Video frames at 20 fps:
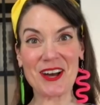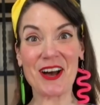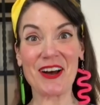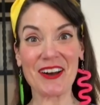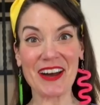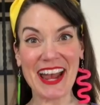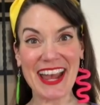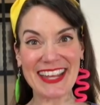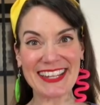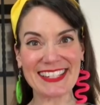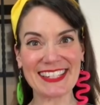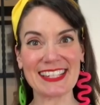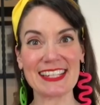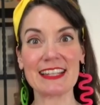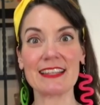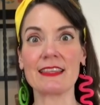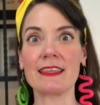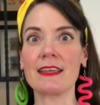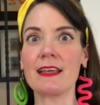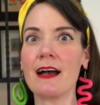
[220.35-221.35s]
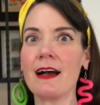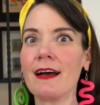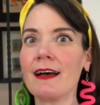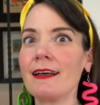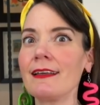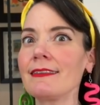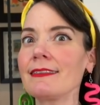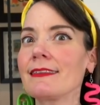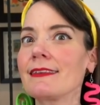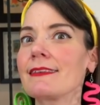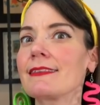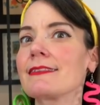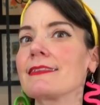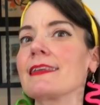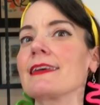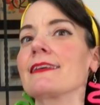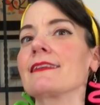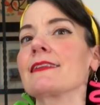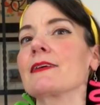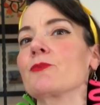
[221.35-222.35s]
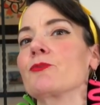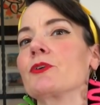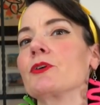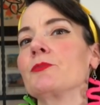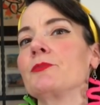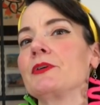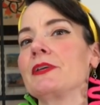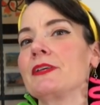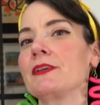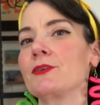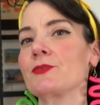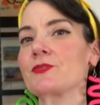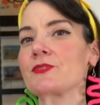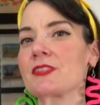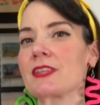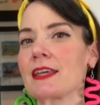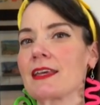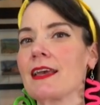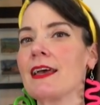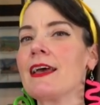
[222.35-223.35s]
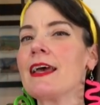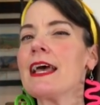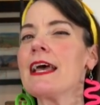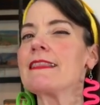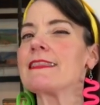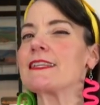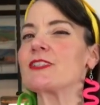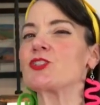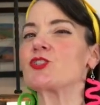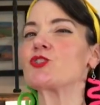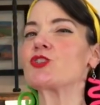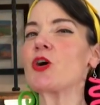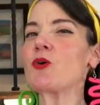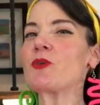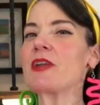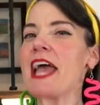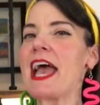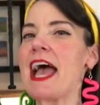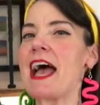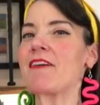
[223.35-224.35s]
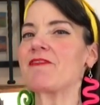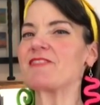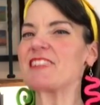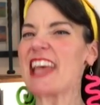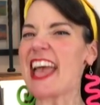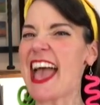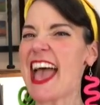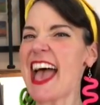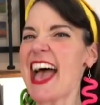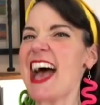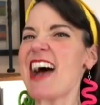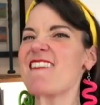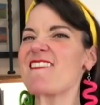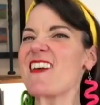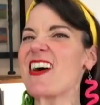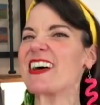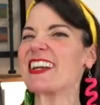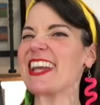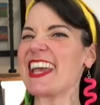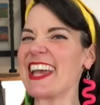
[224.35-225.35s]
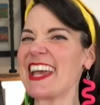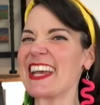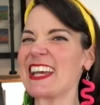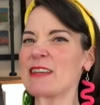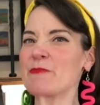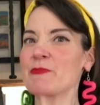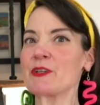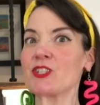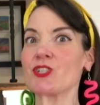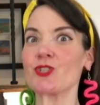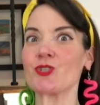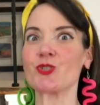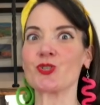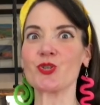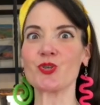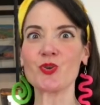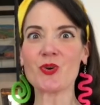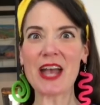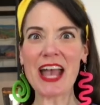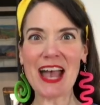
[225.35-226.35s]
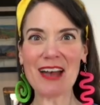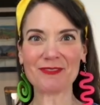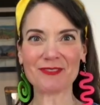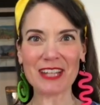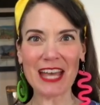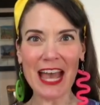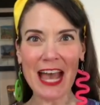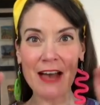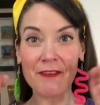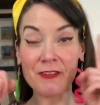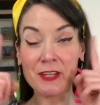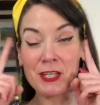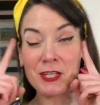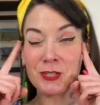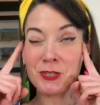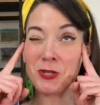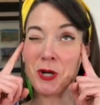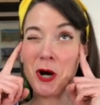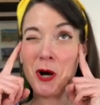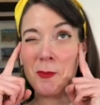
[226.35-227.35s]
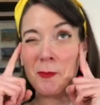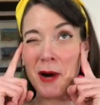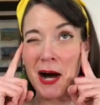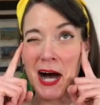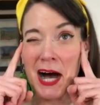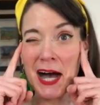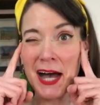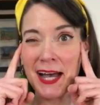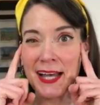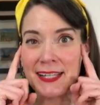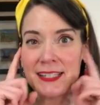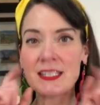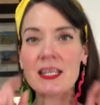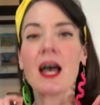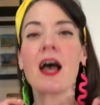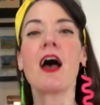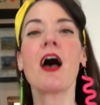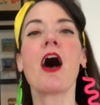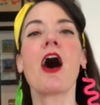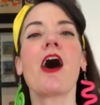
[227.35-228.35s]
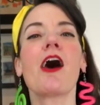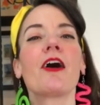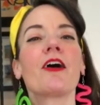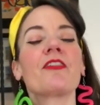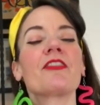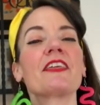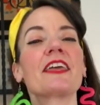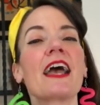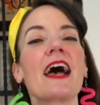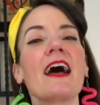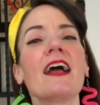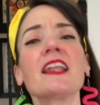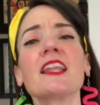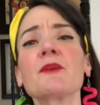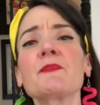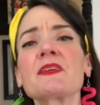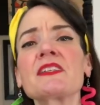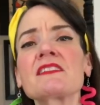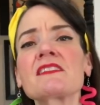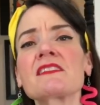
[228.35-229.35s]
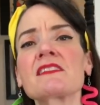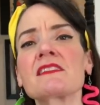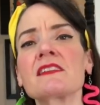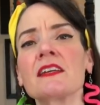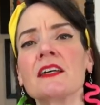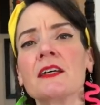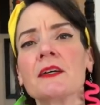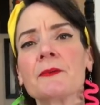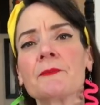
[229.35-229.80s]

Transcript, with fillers: All right, the other thing that we'll be using that you don't have to have on hand, but you do have to have in your mind are the elements